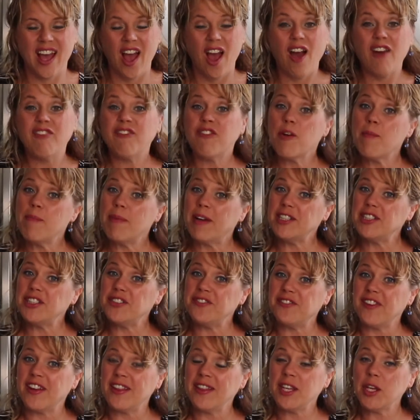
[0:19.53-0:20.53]
For
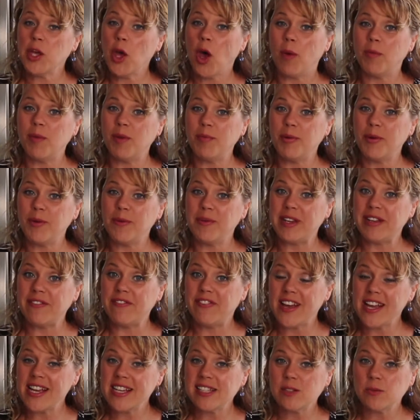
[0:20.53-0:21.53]
budget-friendly home improvement
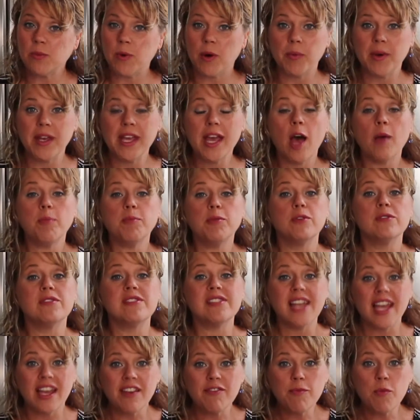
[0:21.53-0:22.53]
advice where we help you
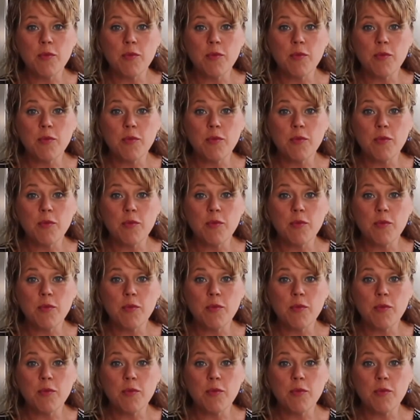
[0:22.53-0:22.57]
save